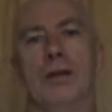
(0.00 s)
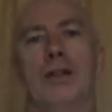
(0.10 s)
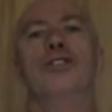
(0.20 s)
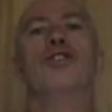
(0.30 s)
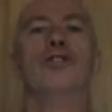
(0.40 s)

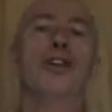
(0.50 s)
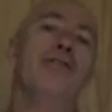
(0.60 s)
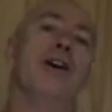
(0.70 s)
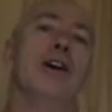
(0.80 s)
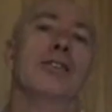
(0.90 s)
it's also
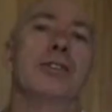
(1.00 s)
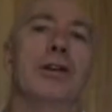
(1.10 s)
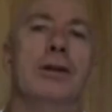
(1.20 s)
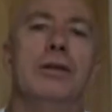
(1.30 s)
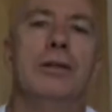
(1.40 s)
faster.
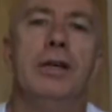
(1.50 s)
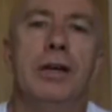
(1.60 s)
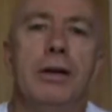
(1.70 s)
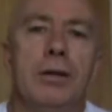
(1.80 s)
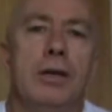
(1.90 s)

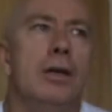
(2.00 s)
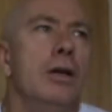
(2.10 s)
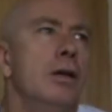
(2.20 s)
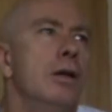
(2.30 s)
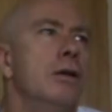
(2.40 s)
Now,
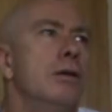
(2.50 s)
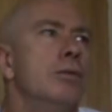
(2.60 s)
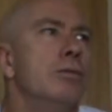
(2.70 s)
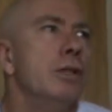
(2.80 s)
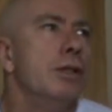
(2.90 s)

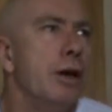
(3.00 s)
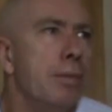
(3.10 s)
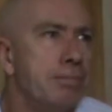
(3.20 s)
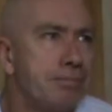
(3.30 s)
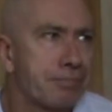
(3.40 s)
with the